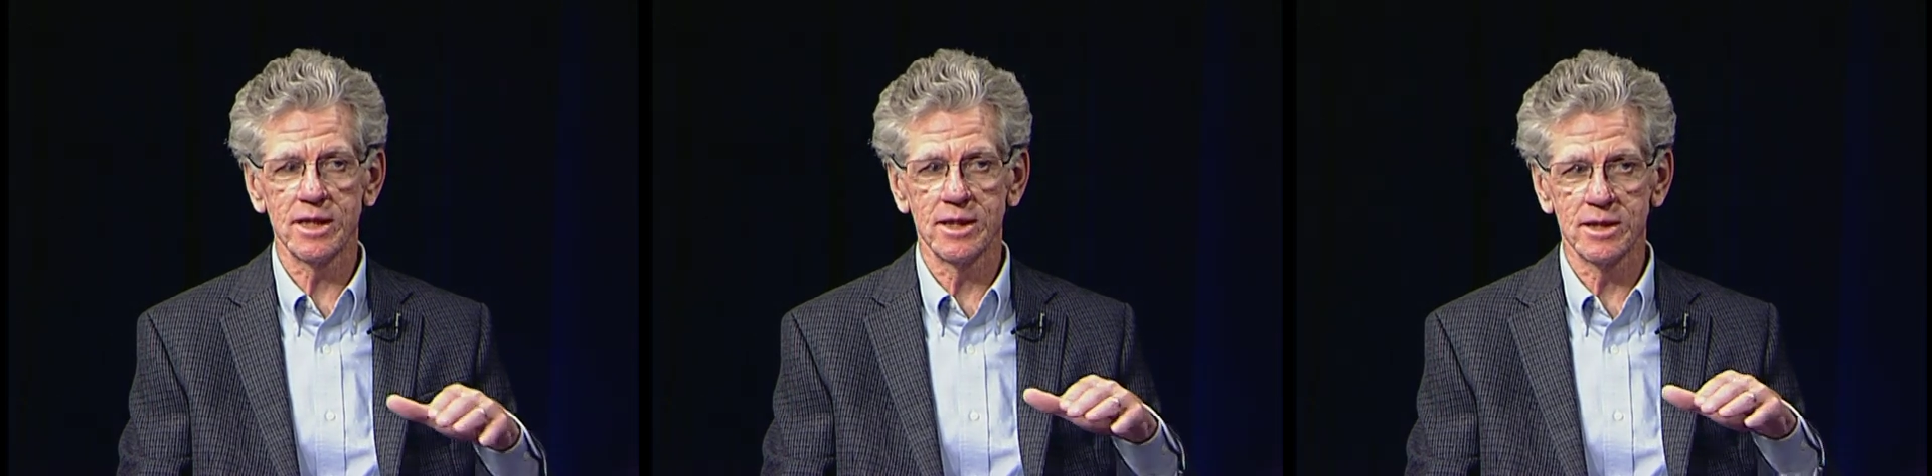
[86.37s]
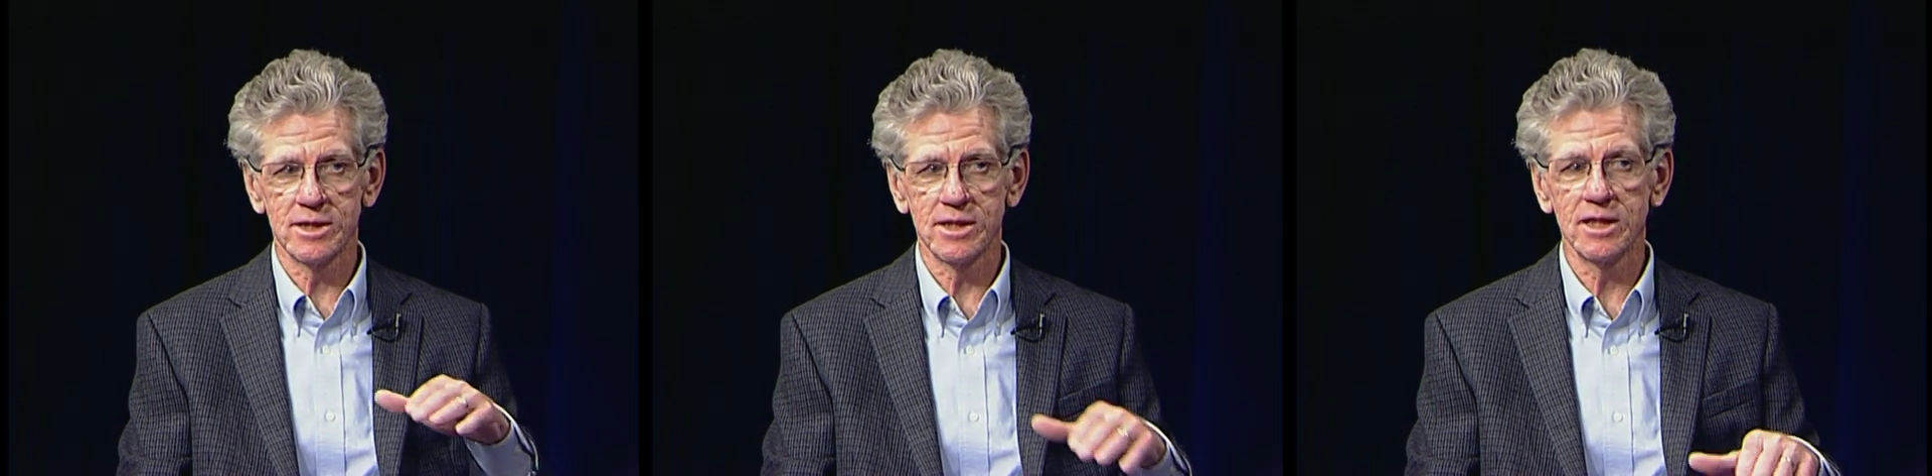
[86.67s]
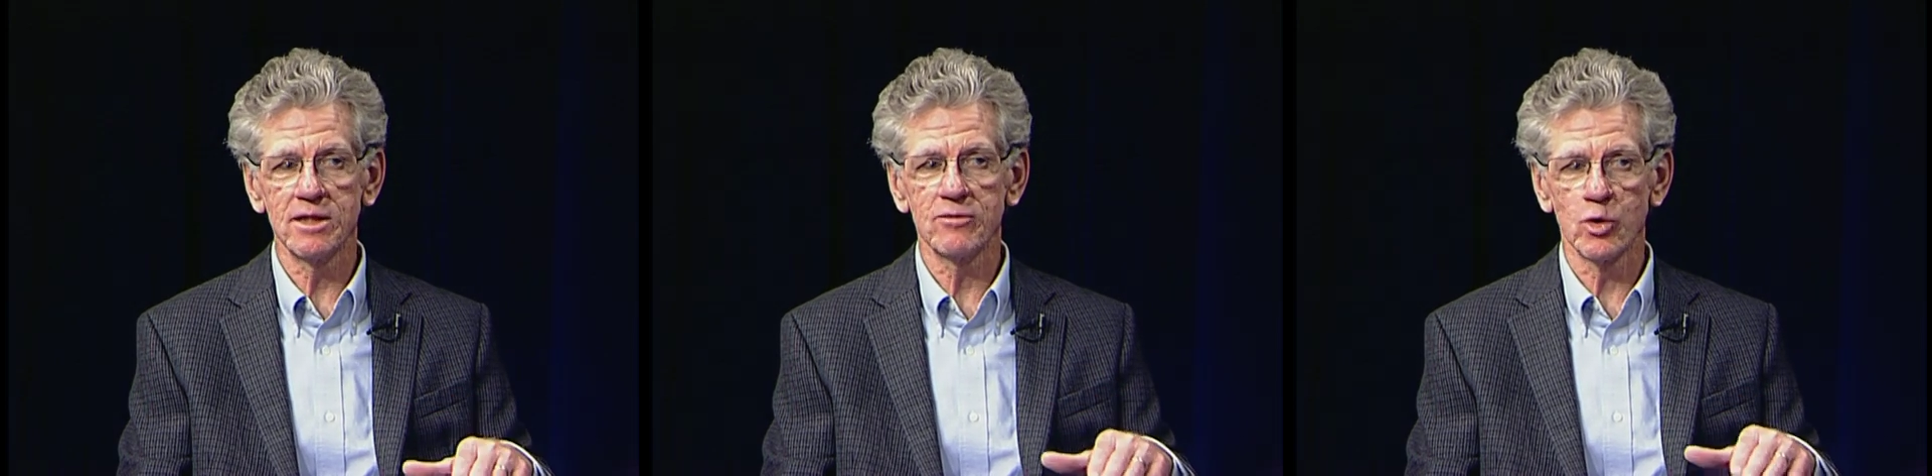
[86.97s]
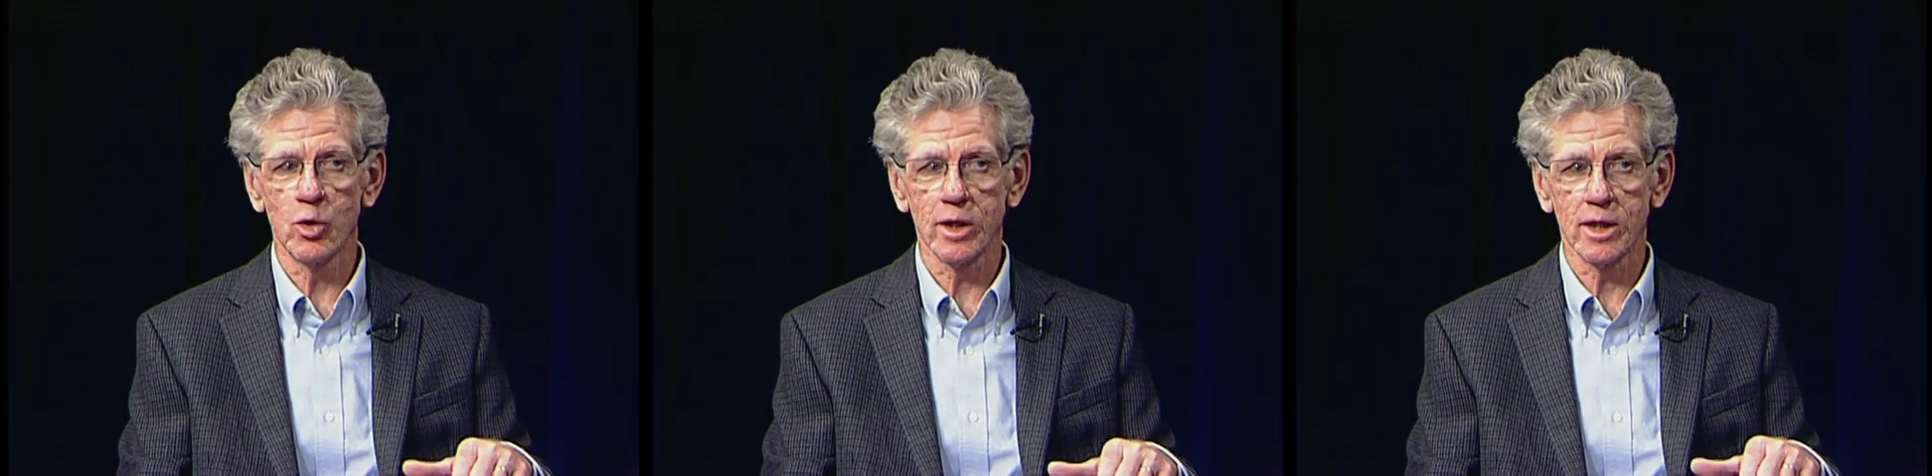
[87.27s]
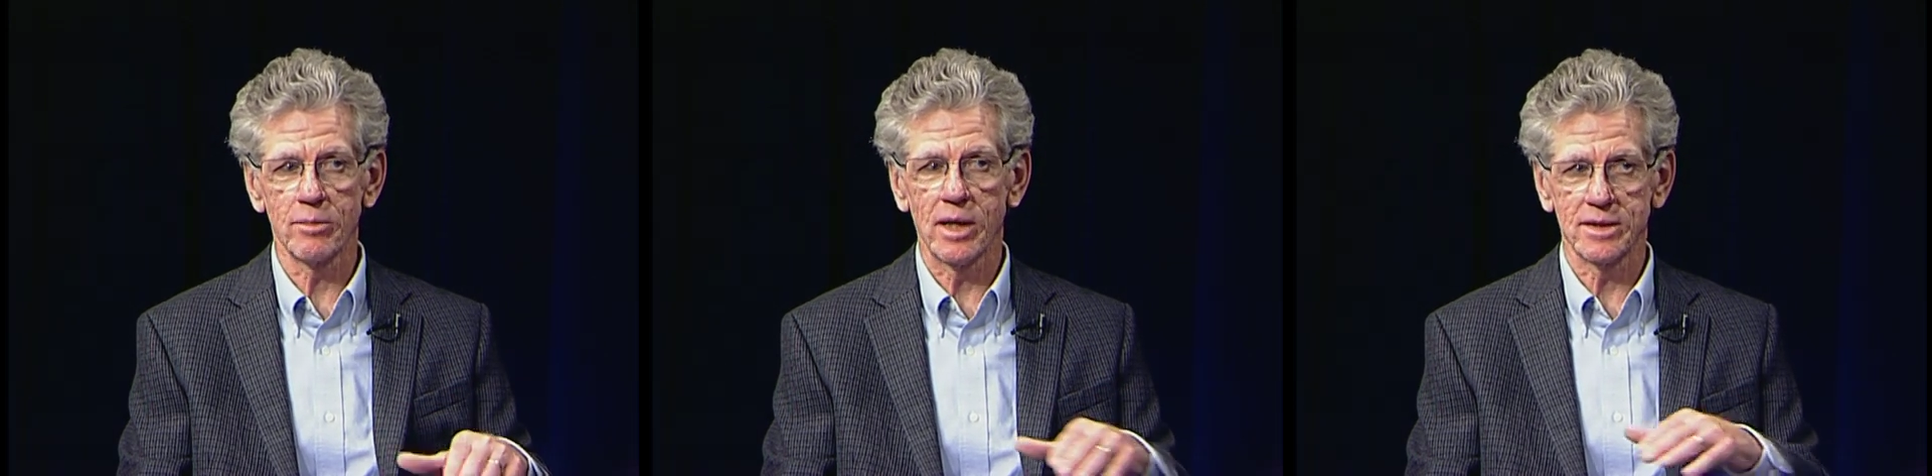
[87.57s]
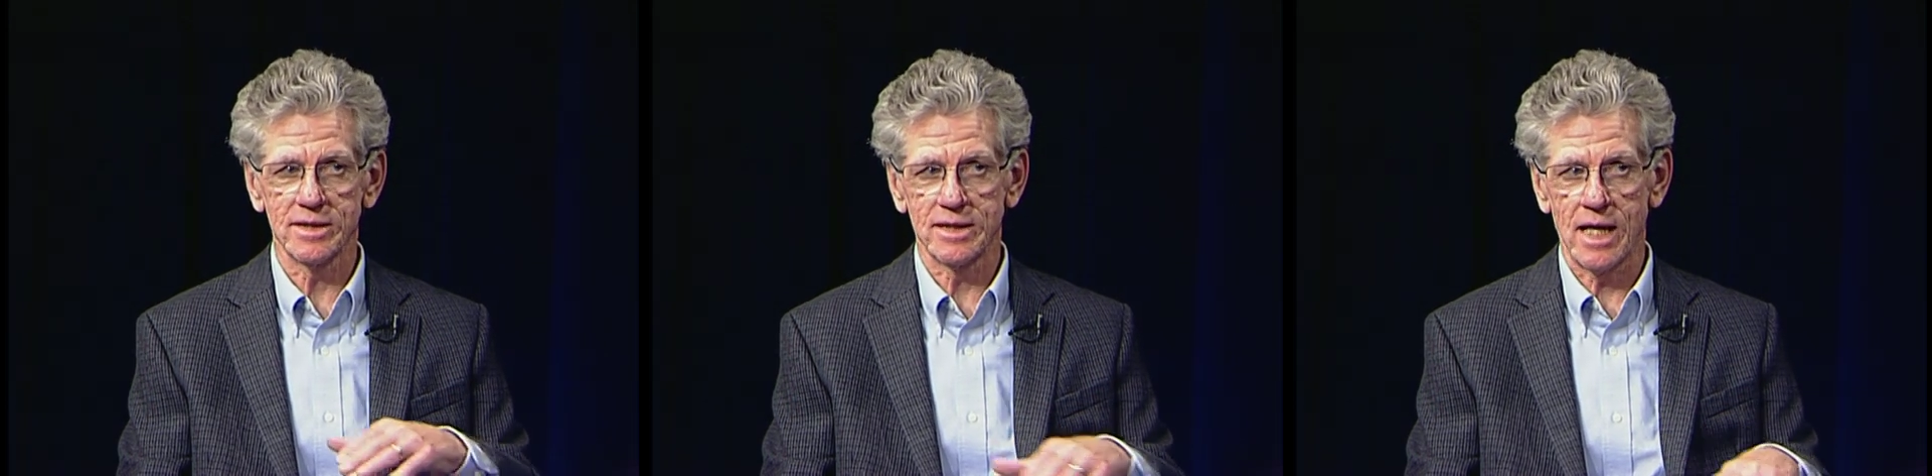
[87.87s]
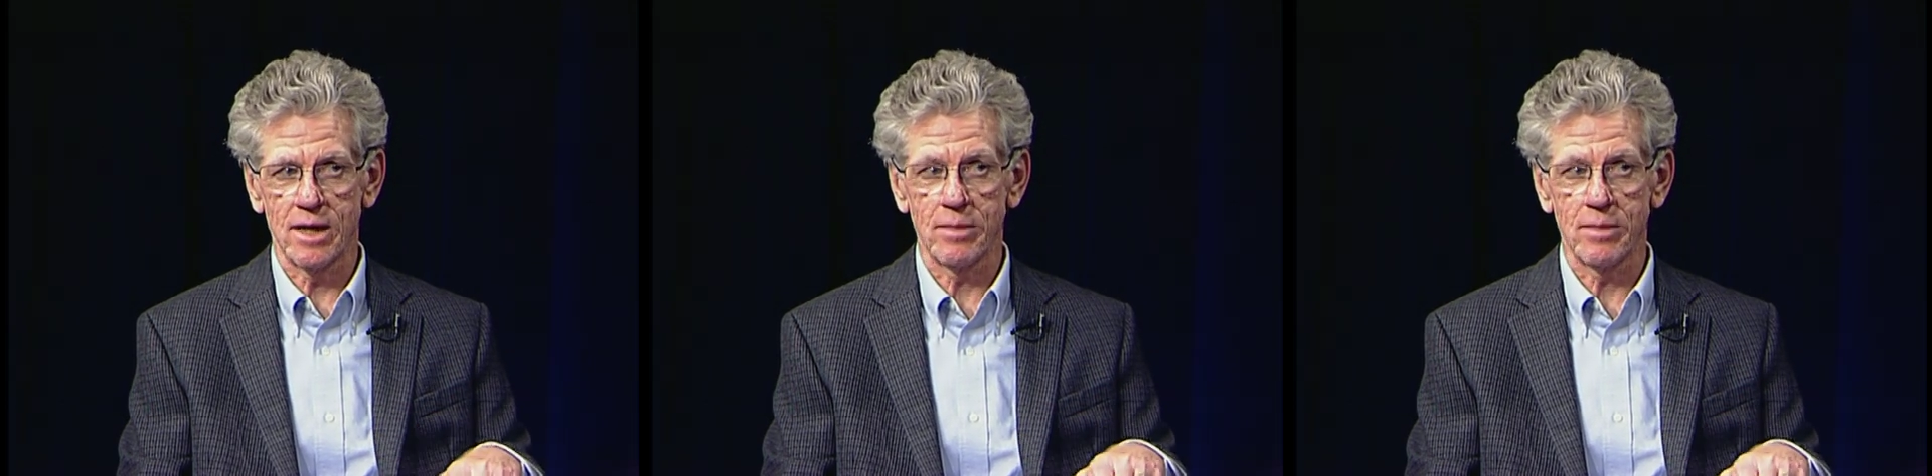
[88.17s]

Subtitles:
in the city of Newark about this game,